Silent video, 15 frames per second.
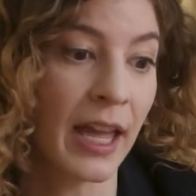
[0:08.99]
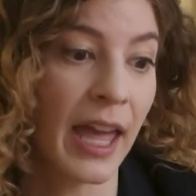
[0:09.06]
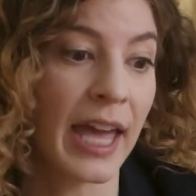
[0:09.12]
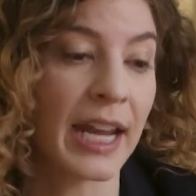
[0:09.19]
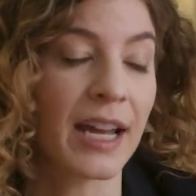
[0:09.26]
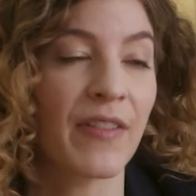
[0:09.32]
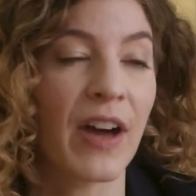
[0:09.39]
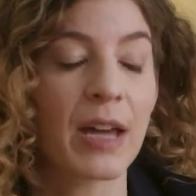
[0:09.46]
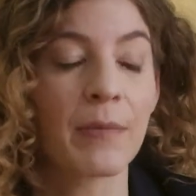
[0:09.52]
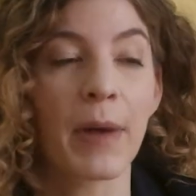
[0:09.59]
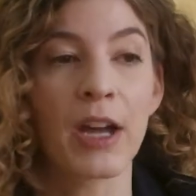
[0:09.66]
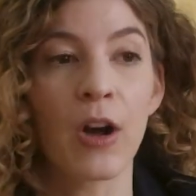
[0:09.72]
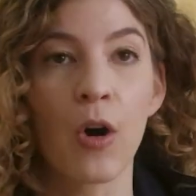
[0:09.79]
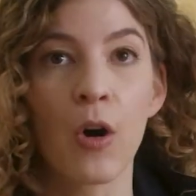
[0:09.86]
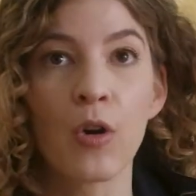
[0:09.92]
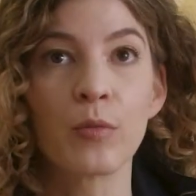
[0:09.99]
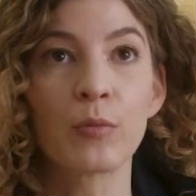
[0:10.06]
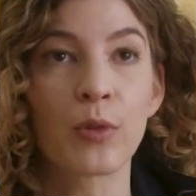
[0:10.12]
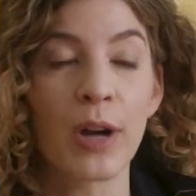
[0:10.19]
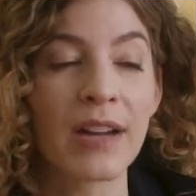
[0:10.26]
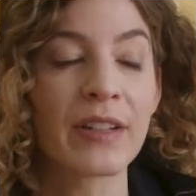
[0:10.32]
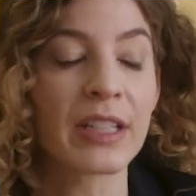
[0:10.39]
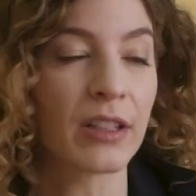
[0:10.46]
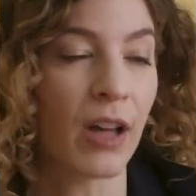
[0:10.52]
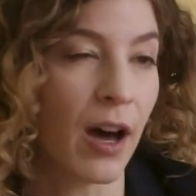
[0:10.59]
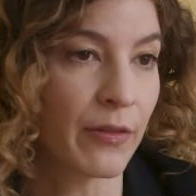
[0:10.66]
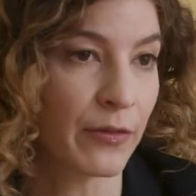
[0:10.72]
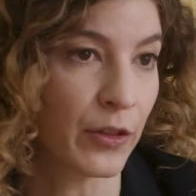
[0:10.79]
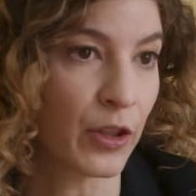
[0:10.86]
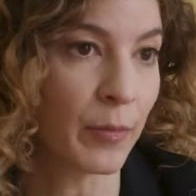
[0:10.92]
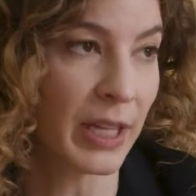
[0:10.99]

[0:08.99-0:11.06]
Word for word: And I've had my own private law firm